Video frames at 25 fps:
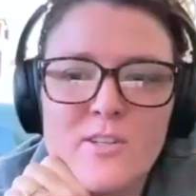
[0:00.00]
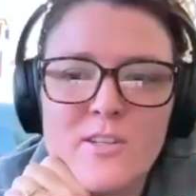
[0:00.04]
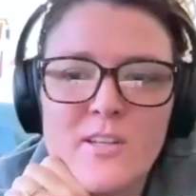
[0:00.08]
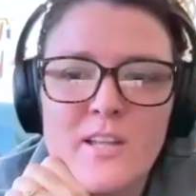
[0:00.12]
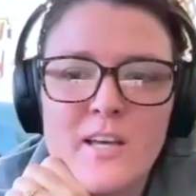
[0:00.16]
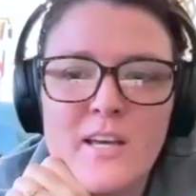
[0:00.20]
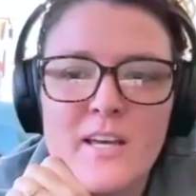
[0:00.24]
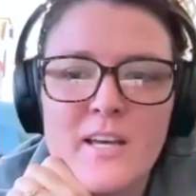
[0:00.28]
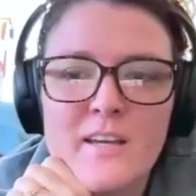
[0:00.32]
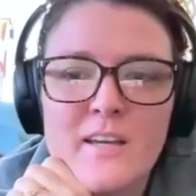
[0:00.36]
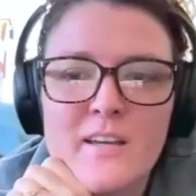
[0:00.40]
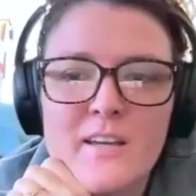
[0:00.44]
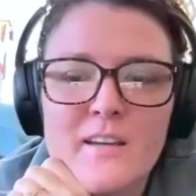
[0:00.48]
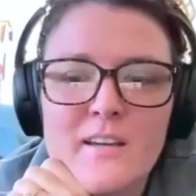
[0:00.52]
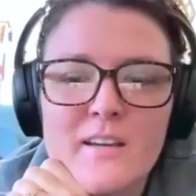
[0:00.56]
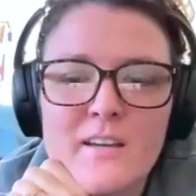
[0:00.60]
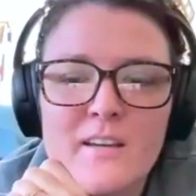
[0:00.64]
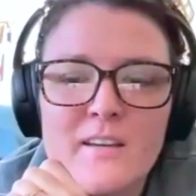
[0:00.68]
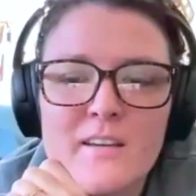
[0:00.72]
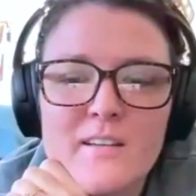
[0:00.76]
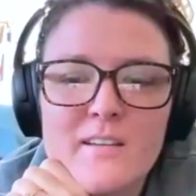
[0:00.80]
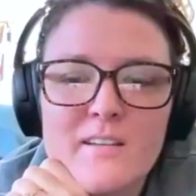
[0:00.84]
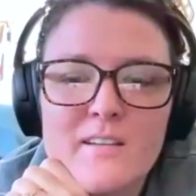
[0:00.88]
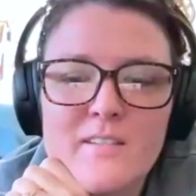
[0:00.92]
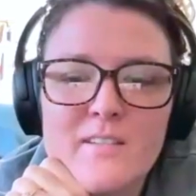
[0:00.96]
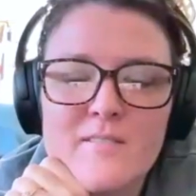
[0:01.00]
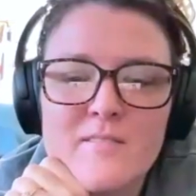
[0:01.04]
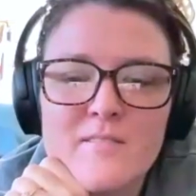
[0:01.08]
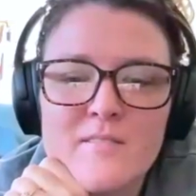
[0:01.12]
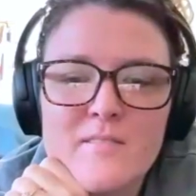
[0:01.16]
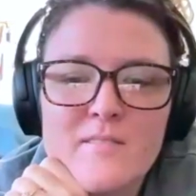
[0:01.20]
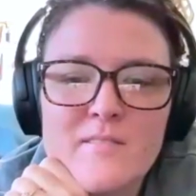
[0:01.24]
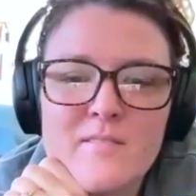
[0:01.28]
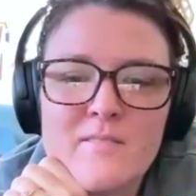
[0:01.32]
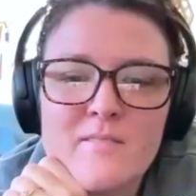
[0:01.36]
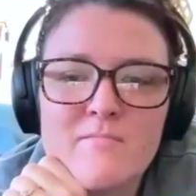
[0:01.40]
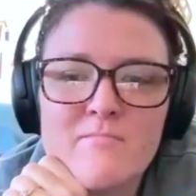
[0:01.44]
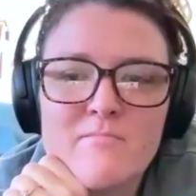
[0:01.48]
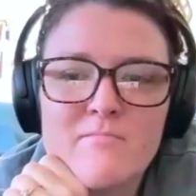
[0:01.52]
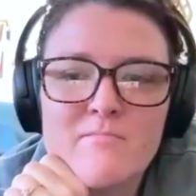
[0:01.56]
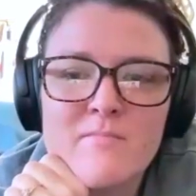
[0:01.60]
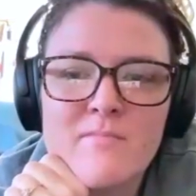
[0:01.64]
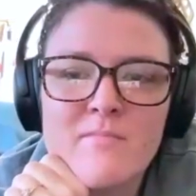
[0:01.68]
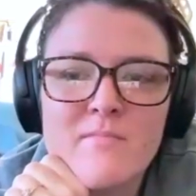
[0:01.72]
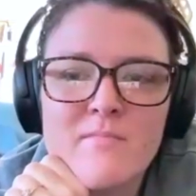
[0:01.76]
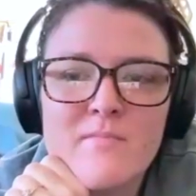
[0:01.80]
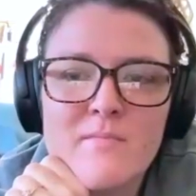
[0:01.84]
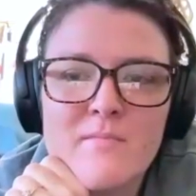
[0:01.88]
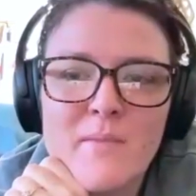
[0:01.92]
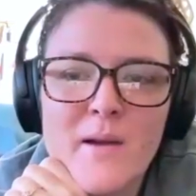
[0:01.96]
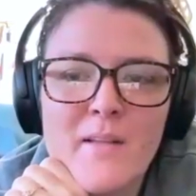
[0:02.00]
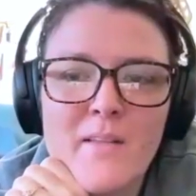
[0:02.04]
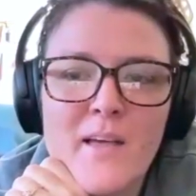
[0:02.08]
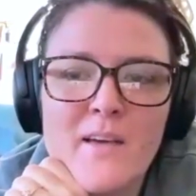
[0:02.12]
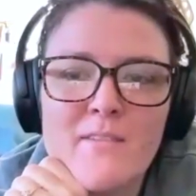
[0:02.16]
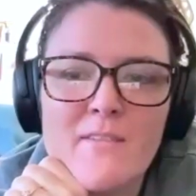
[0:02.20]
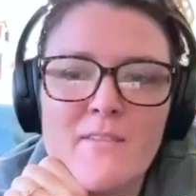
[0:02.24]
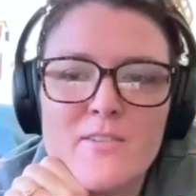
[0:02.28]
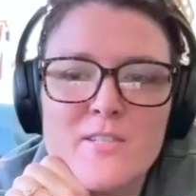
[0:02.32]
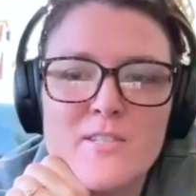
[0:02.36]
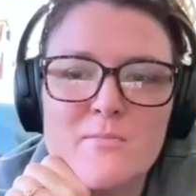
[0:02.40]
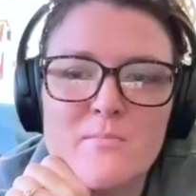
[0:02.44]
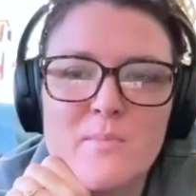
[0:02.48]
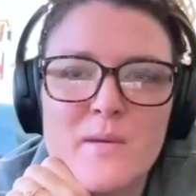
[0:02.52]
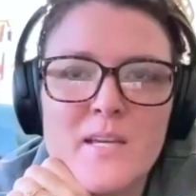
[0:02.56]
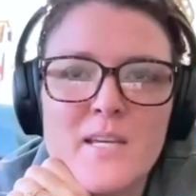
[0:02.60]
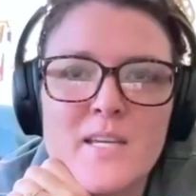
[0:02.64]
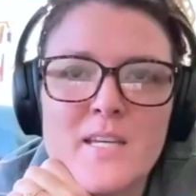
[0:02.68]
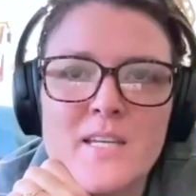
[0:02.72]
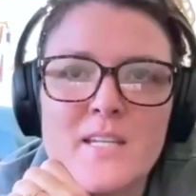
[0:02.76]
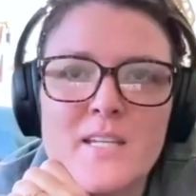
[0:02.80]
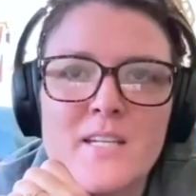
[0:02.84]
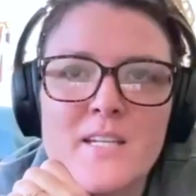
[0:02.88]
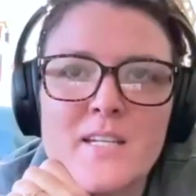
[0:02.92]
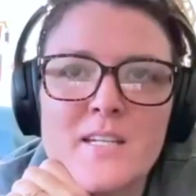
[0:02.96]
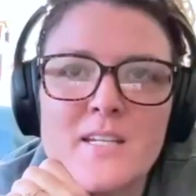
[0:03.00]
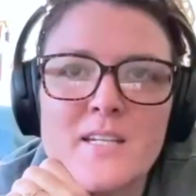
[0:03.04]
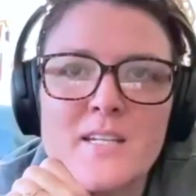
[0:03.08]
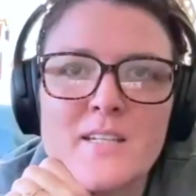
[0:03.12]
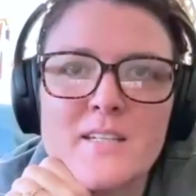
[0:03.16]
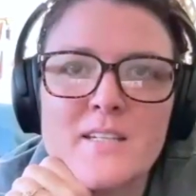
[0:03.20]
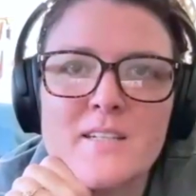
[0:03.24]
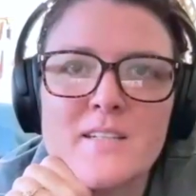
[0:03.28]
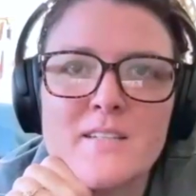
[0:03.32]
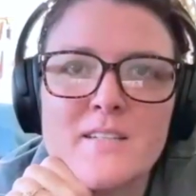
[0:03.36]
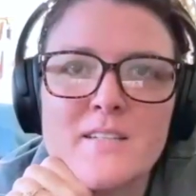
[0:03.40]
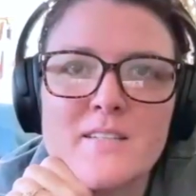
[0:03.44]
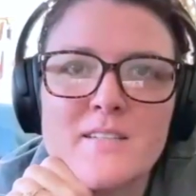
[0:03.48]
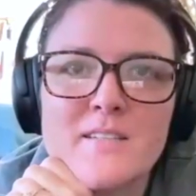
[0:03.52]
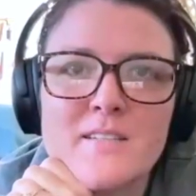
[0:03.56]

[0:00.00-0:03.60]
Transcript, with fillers: feel like my life has been